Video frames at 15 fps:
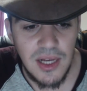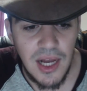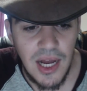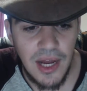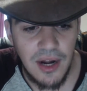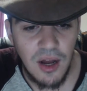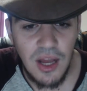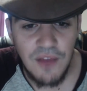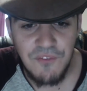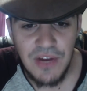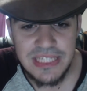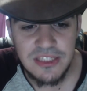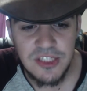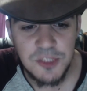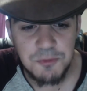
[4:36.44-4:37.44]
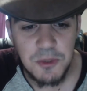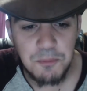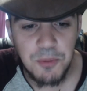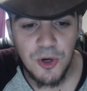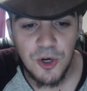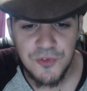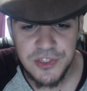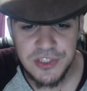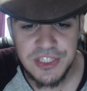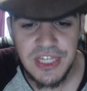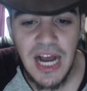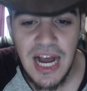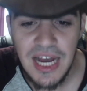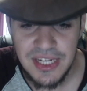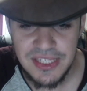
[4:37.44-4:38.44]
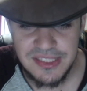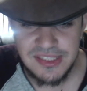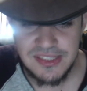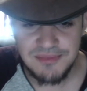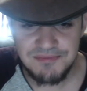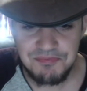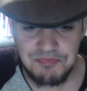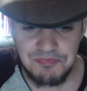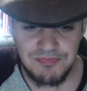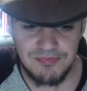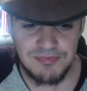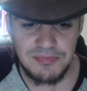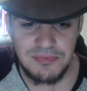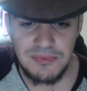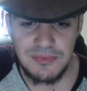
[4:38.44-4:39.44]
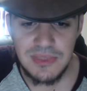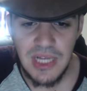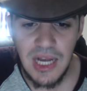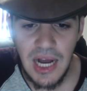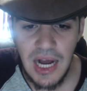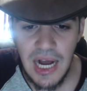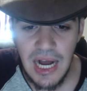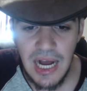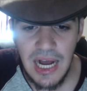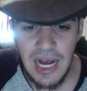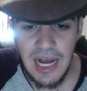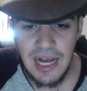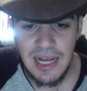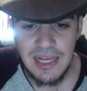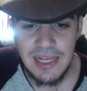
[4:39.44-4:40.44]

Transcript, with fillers: I don't know. If I can just be perfectly honest, uh,